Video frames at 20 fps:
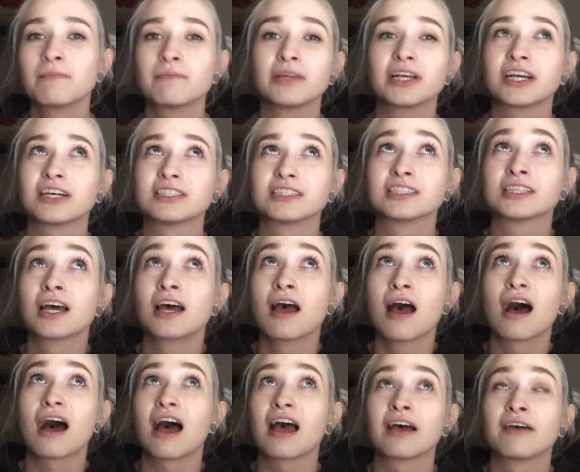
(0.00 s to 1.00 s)
because
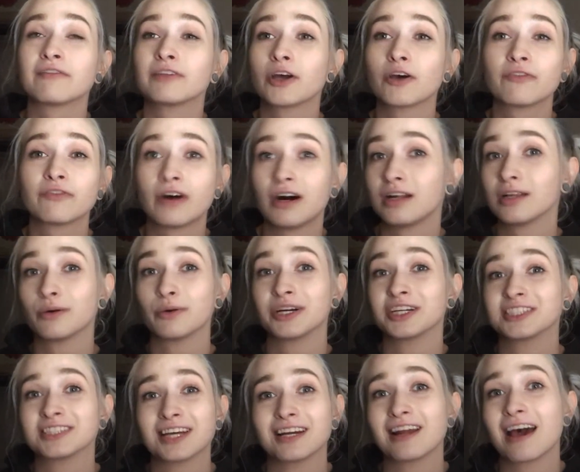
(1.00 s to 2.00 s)
I have no
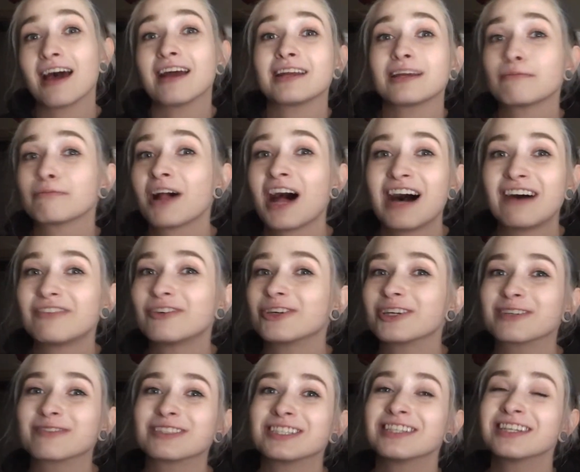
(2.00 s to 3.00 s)
followers on any
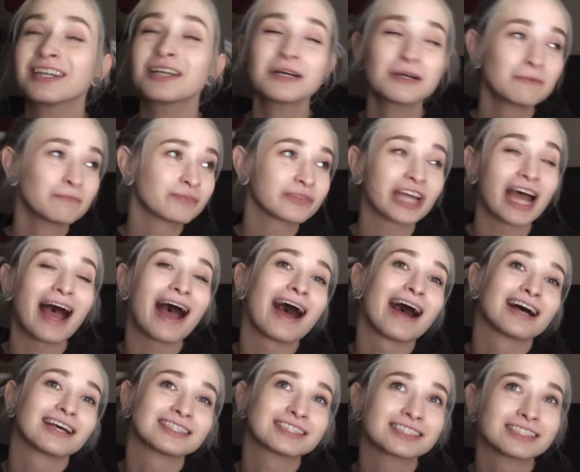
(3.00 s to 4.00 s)
platform to
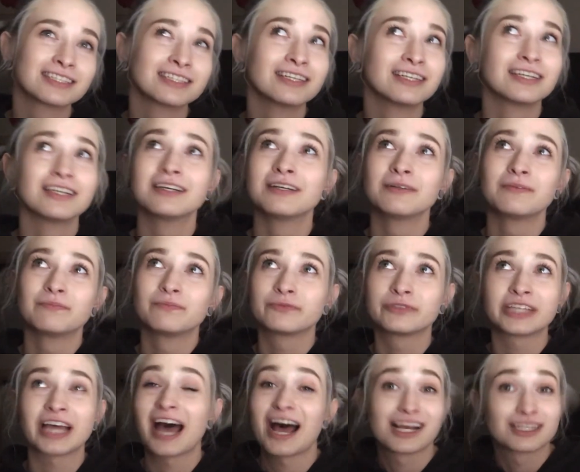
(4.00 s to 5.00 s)
ask
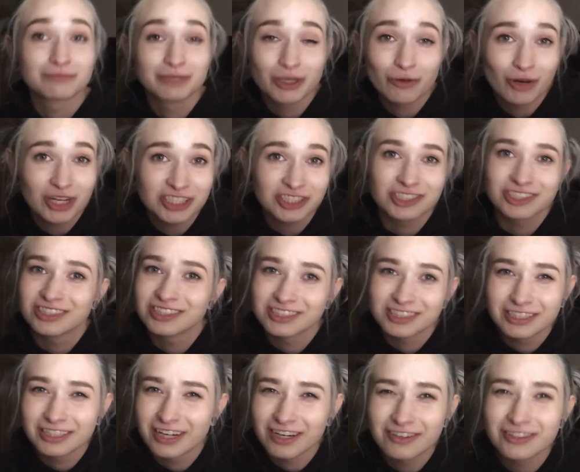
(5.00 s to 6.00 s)
to ask me questions,
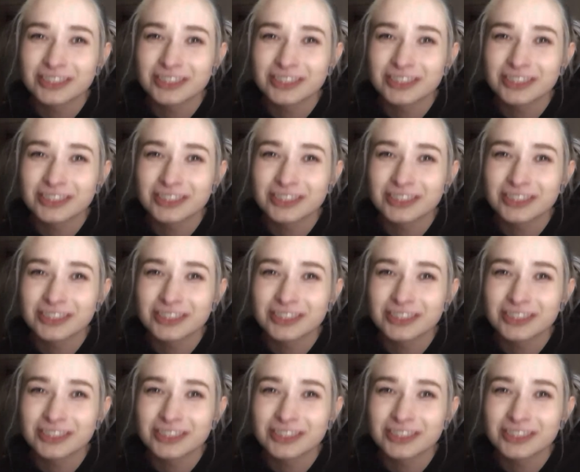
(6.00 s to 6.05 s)
you know?